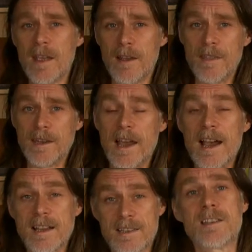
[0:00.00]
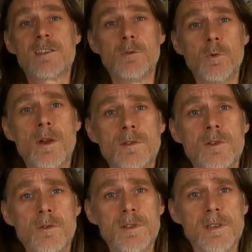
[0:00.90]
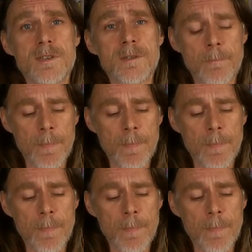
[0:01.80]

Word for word: and then you get access to all those courses.